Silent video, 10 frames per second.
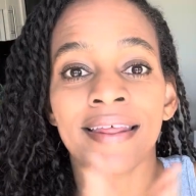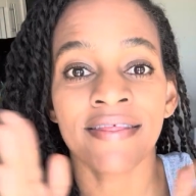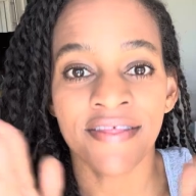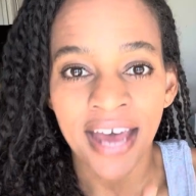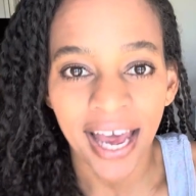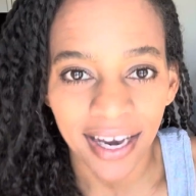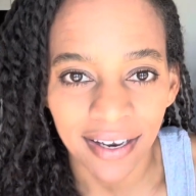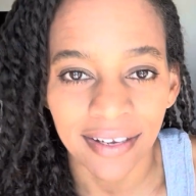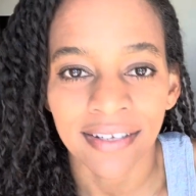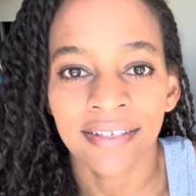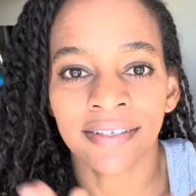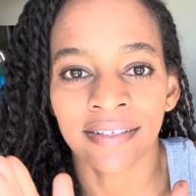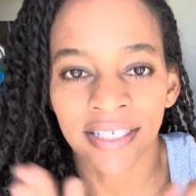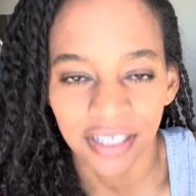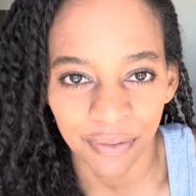Then
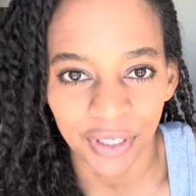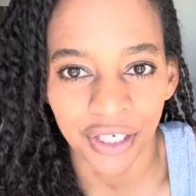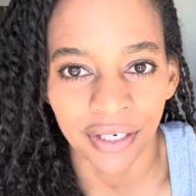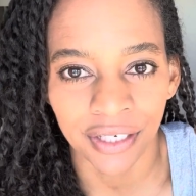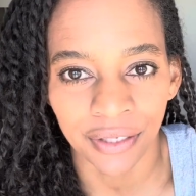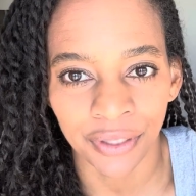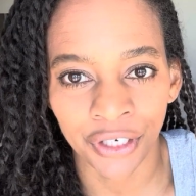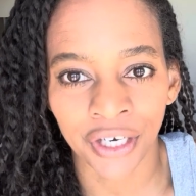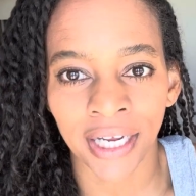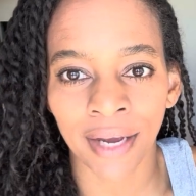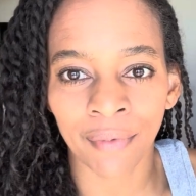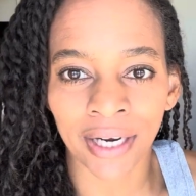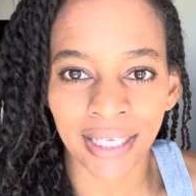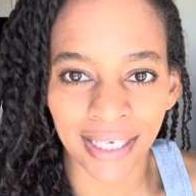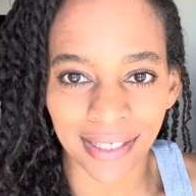this is what you're going to do. You're going to get one
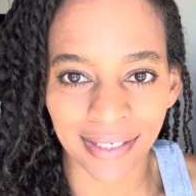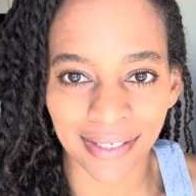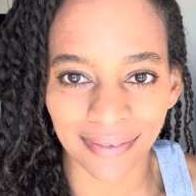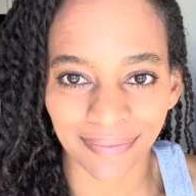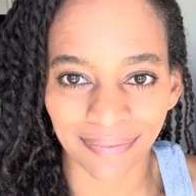of these.